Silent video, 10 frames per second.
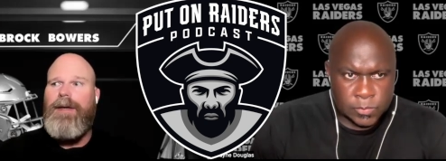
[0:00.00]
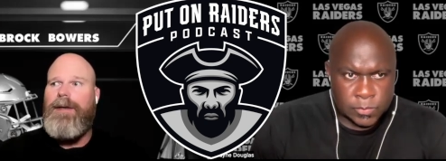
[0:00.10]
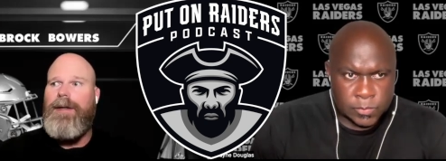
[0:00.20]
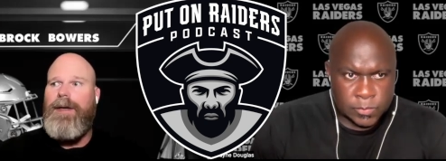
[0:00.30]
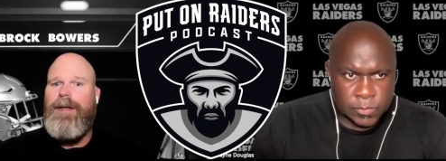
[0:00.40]

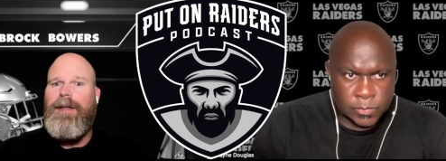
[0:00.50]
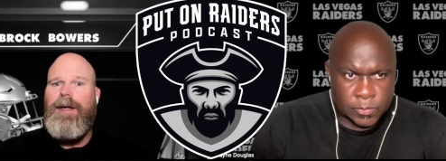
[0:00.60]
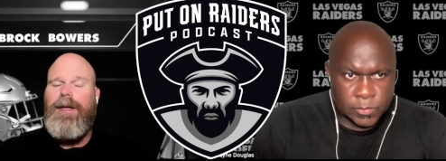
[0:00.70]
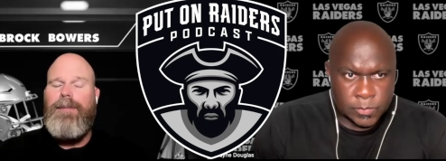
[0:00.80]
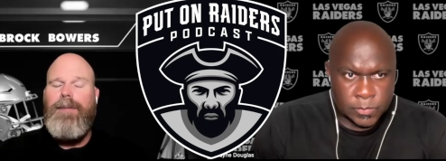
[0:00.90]
Speaker 1: and, and
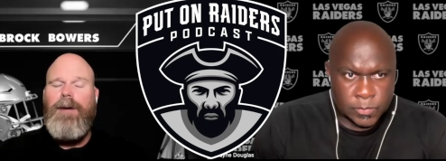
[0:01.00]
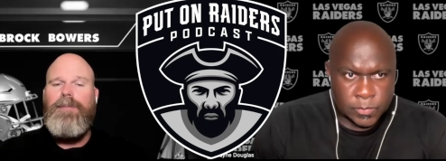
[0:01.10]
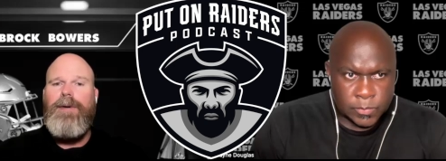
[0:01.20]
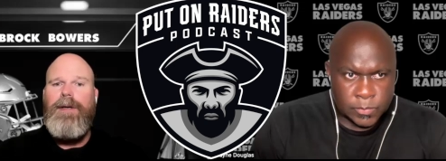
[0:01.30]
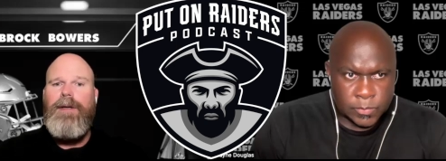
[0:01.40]
let him
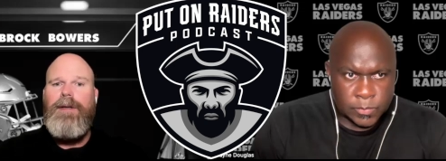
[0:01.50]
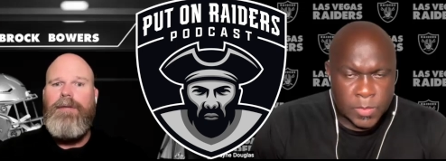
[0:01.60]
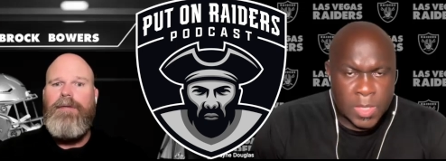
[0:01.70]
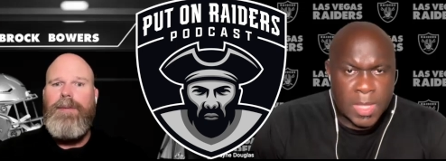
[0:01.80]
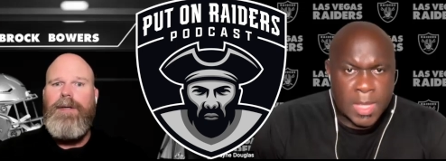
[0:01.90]
operate.
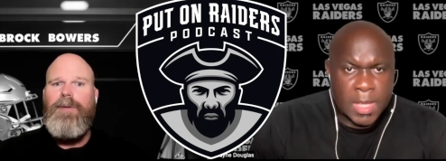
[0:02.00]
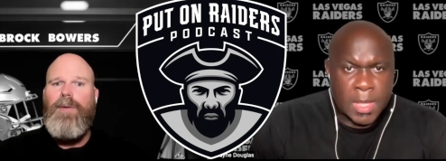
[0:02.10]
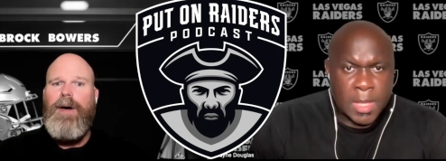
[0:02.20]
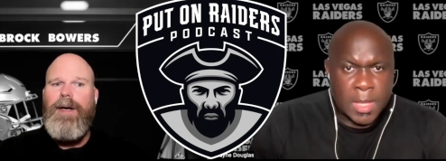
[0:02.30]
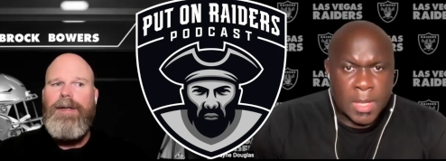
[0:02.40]
Let Zamir
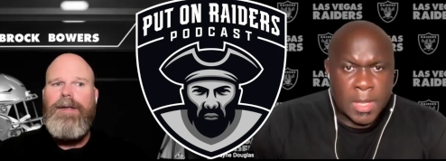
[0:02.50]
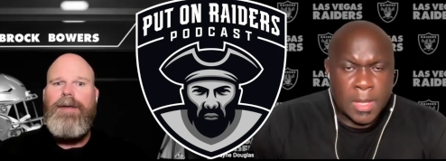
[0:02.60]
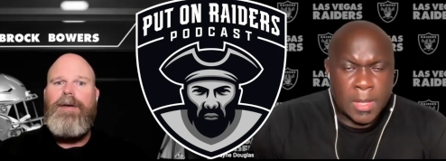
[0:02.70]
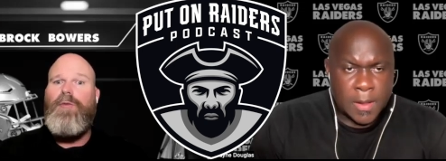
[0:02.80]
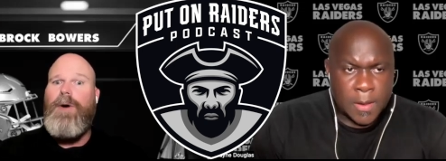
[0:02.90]
White,
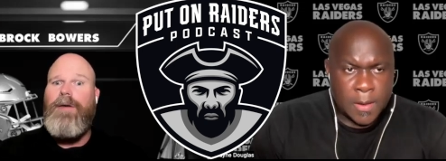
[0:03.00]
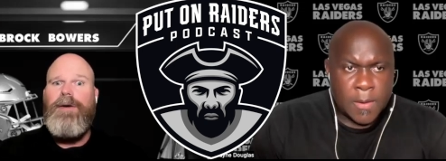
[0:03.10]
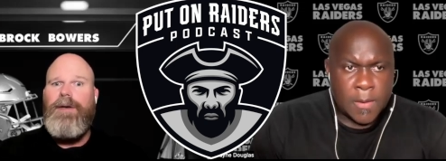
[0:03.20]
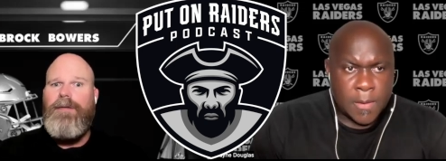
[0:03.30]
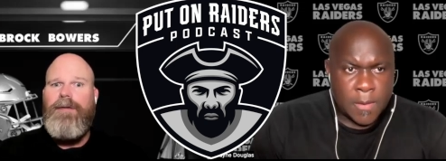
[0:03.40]

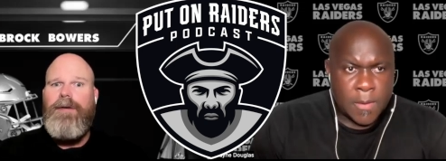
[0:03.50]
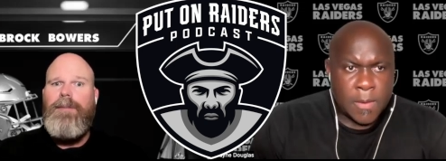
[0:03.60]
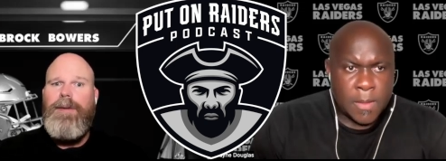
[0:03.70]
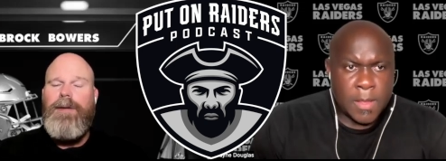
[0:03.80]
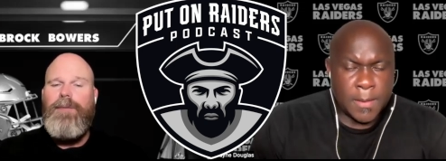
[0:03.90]
whoever it is,
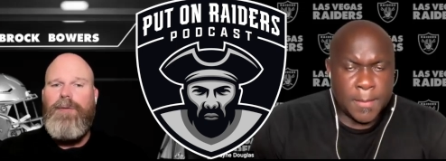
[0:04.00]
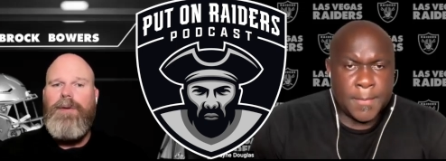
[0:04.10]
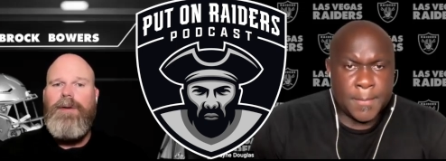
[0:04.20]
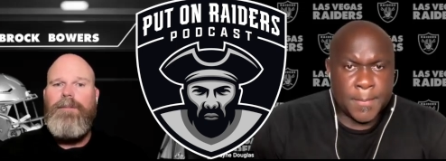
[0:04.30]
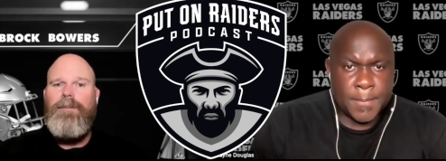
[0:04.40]
Ameer yeah.
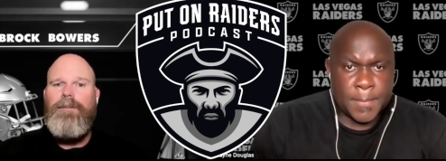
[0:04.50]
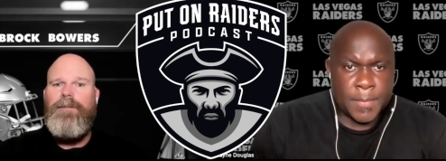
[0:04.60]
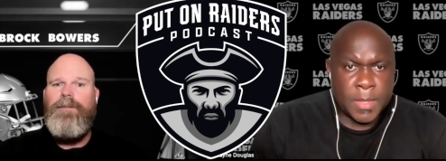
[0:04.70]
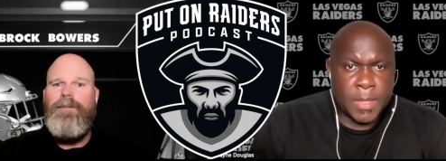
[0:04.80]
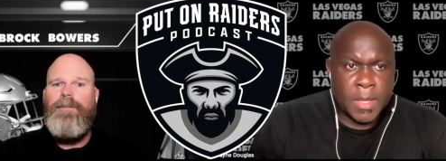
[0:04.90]
Abdullah.
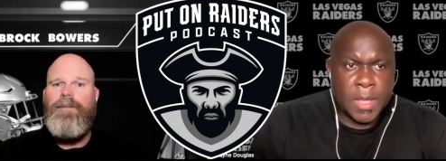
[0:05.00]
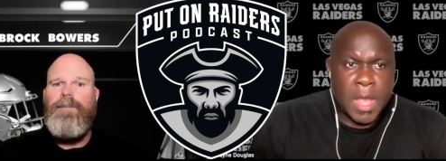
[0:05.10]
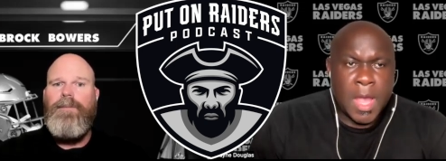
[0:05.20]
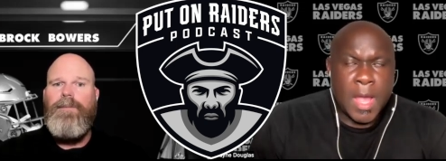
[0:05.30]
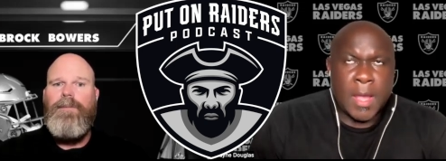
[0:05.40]

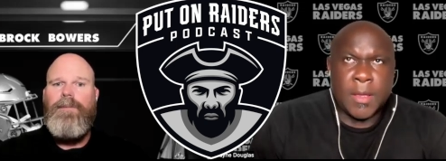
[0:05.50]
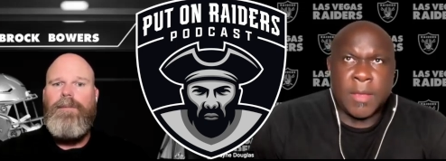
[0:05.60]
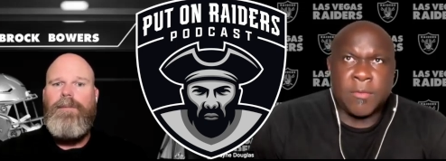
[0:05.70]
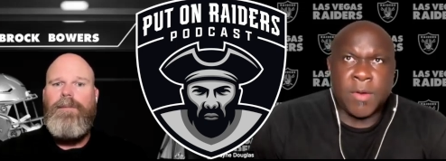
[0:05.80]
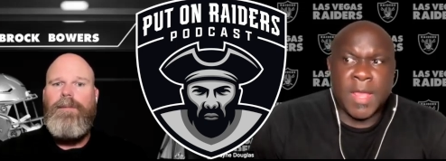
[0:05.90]

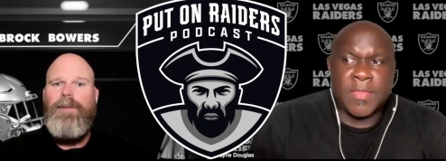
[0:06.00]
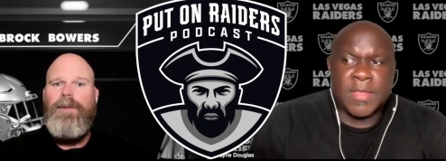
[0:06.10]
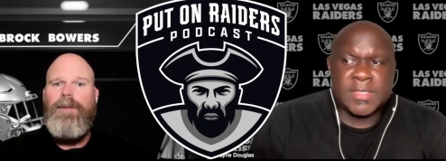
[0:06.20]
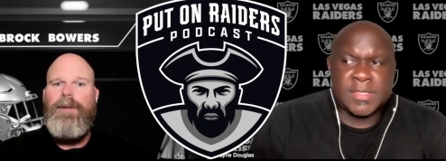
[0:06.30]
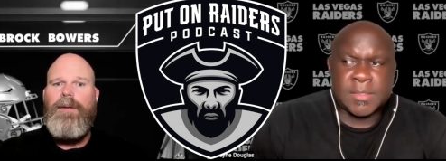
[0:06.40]
Speaker 2: And Ryan,
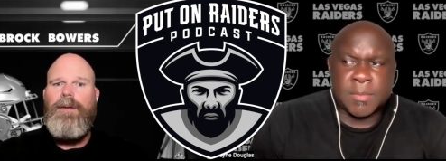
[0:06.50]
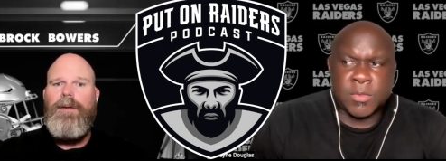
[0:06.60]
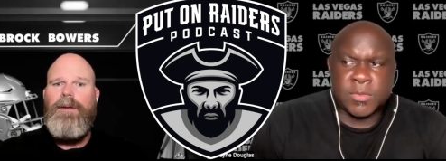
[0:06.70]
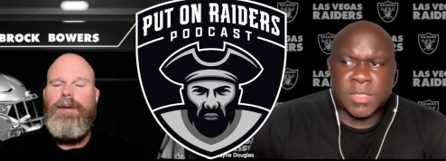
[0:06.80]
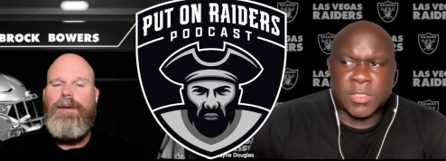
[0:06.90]
this is the
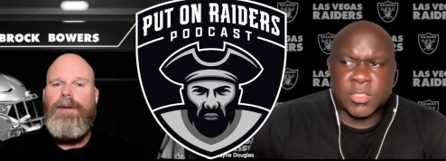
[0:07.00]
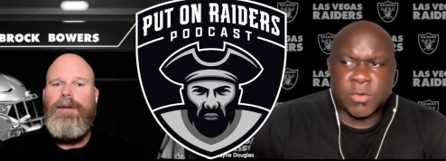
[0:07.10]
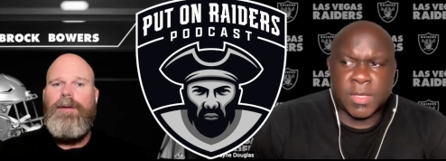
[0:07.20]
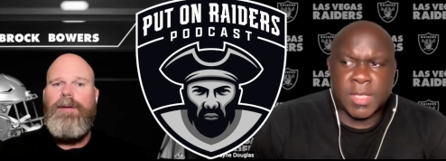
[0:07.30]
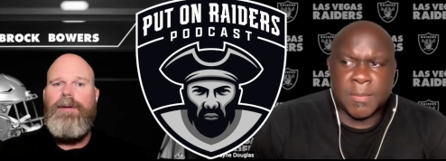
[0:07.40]
most
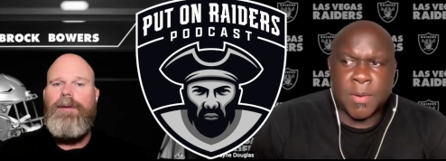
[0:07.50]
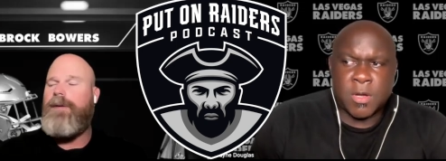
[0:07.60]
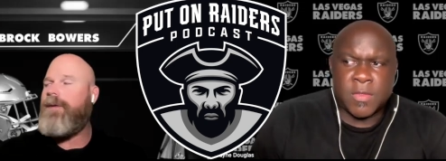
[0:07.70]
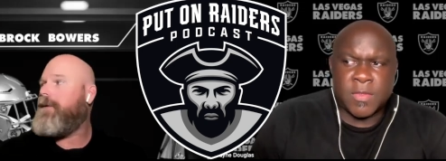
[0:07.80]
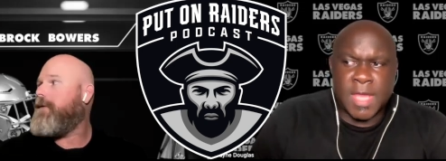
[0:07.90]
intriguing
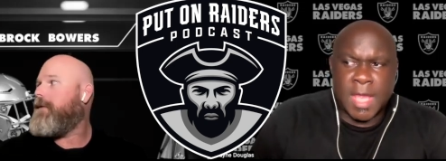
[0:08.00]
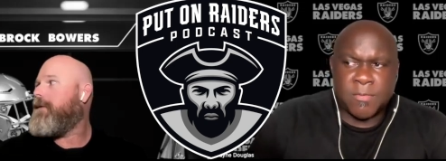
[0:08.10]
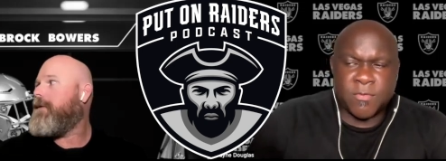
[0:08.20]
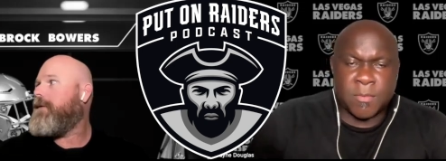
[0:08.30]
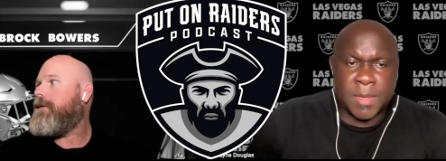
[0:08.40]
part of the
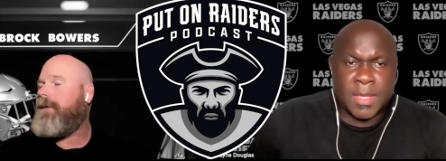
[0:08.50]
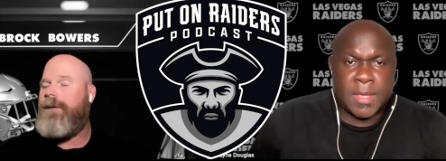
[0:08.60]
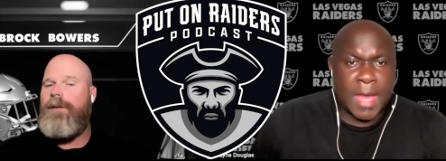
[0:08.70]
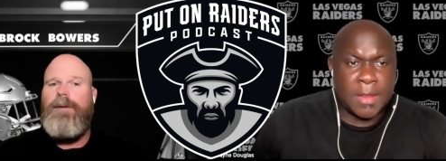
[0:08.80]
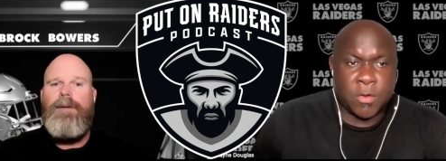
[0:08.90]
game for
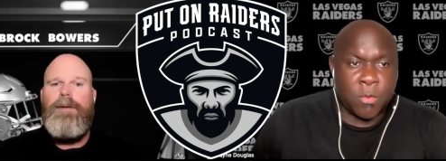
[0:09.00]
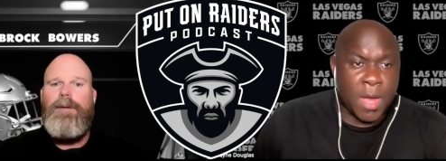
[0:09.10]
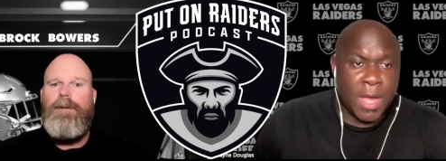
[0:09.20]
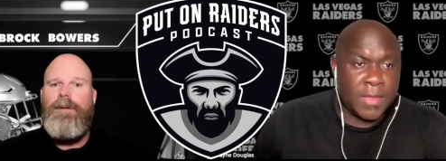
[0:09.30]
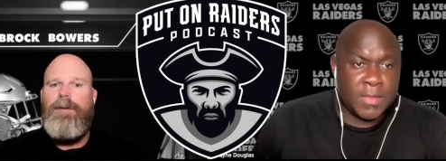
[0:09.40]
me. I don't know
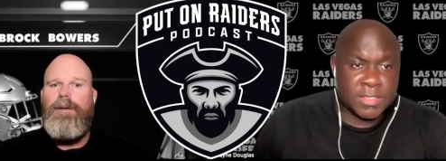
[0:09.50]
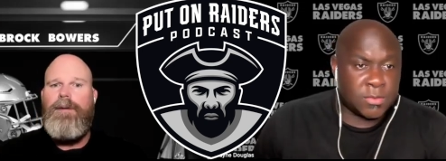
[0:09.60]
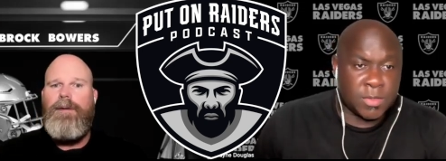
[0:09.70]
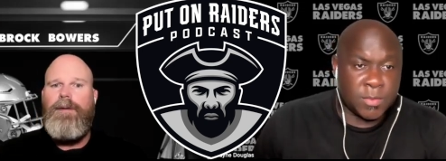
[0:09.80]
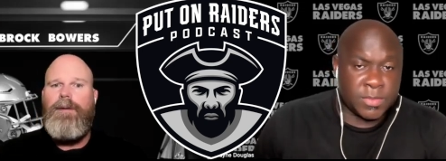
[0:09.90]
why this is
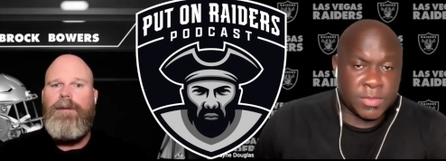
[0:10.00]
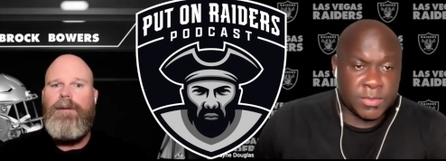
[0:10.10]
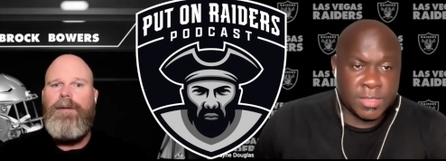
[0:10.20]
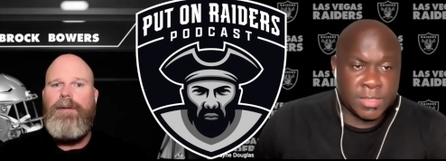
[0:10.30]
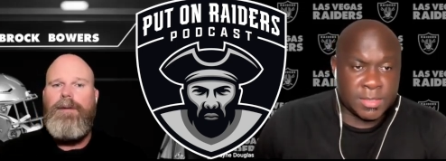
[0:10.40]
so
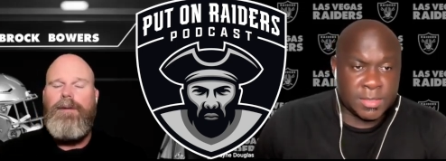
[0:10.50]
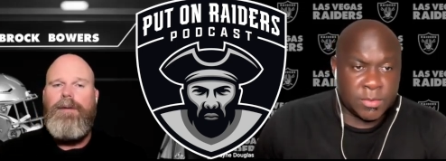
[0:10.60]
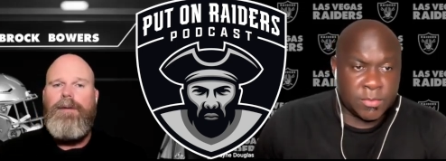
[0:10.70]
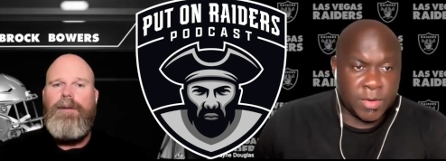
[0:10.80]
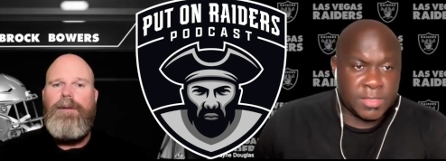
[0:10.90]
just this is
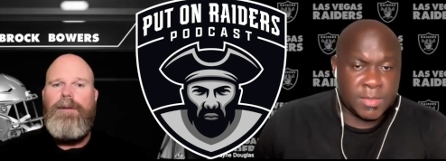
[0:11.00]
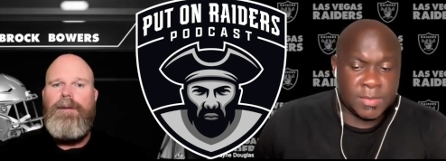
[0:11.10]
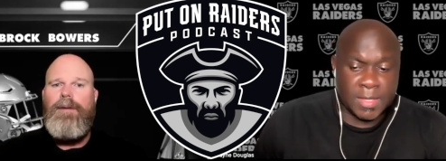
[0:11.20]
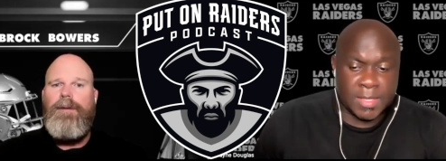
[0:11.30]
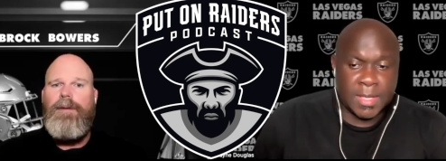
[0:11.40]
so
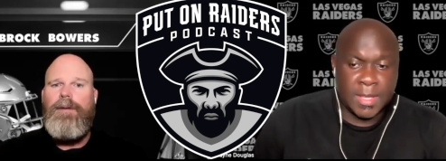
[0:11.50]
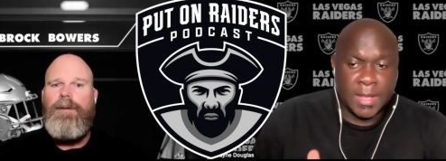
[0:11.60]
crazy like